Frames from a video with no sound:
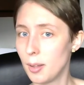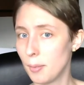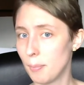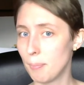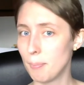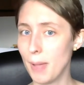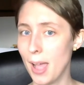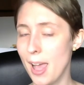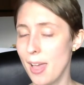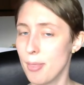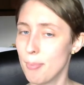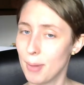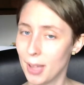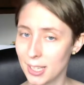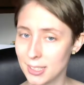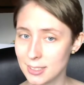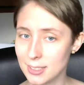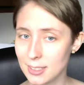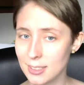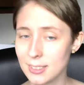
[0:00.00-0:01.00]
math
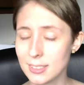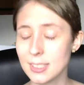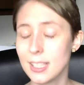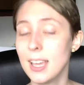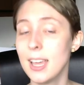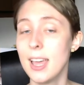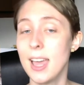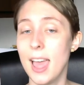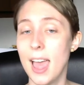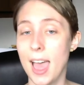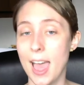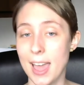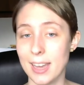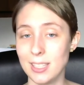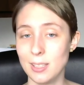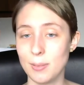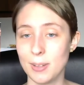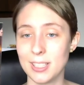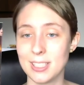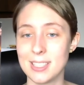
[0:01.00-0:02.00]
puzzles.
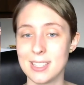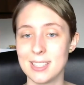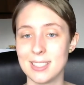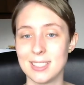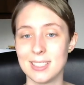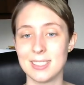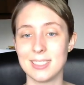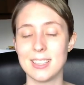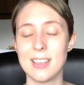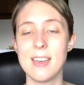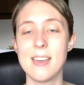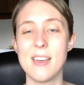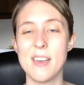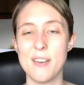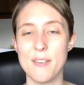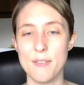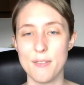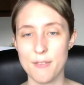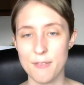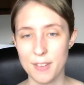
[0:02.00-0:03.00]
Anyways, this is
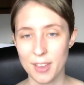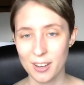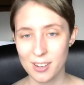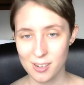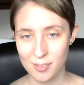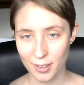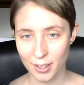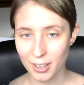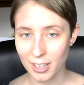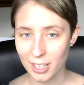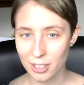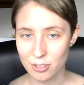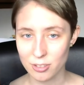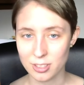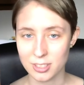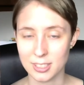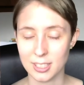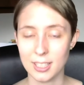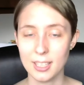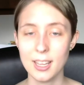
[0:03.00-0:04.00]
very, very
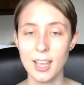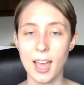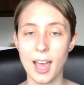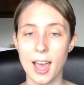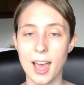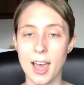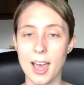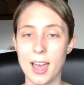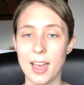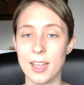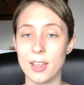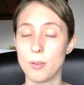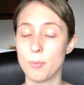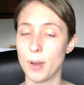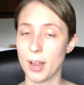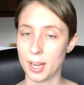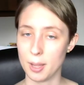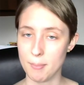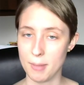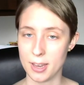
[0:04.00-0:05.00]
interesting. I
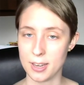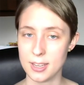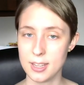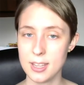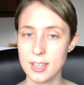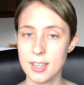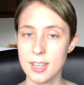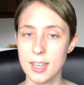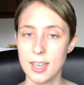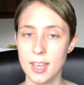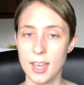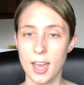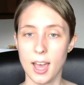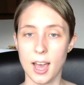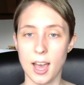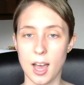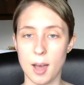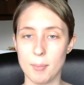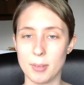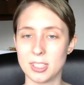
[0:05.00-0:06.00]
recommend it.
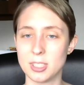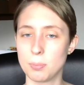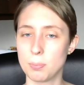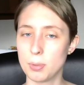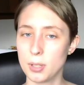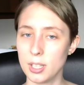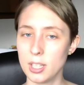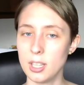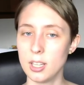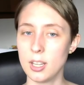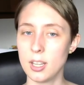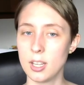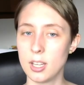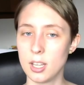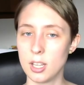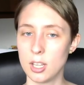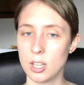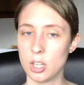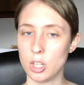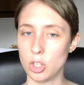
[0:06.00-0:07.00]
It's a pretty
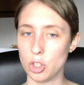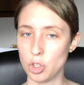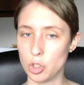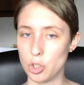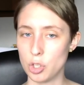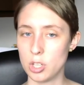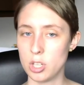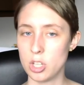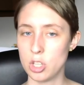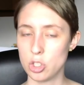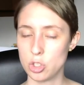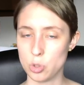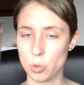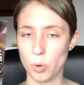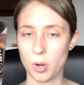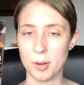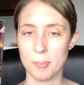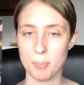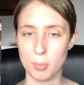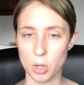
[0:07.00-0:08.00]
good
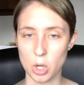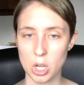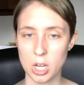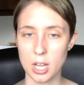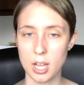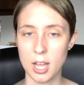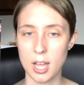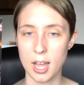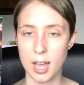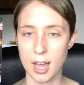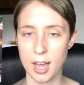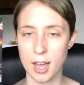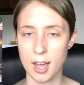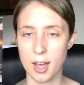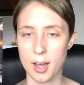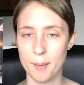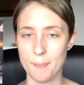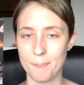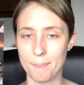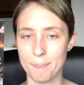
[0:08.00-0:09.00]
short book,
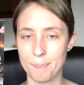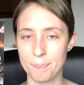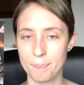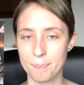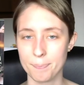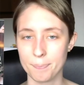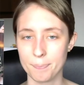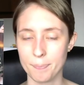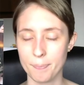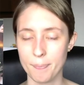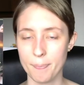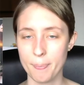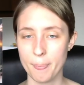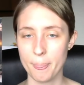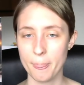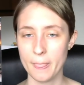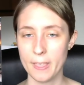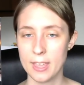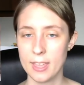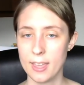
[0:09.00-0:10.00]

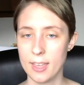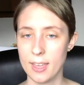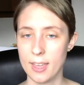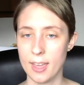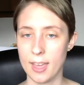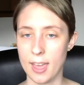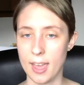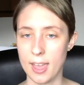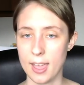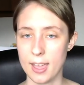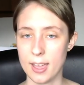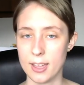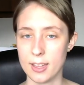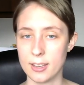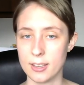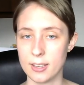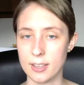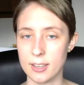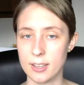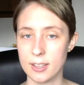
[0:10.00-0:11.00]

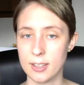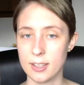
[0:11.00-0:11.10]
and